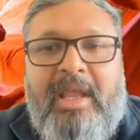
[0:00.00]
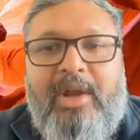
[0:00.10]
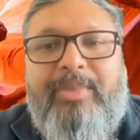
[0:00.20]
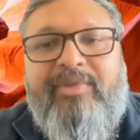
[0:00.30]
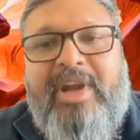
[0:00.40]

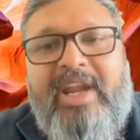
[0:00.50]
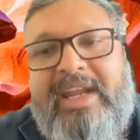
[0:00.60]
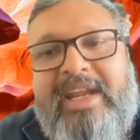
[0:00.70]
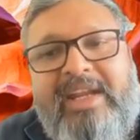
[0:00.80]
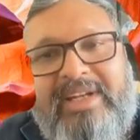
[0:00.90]
Now, before I
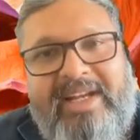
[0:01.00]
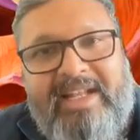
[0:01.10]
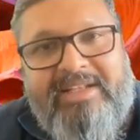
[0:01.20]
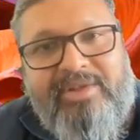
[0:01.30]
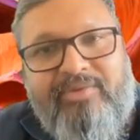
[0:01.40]
get to the
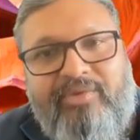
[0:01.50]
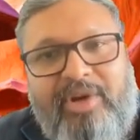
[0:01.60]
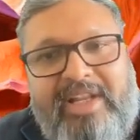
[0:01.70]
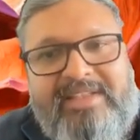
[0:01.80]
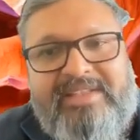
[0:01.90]
details of
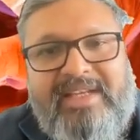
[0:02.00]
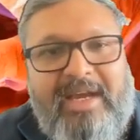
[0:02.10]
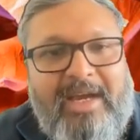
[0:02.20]
what is get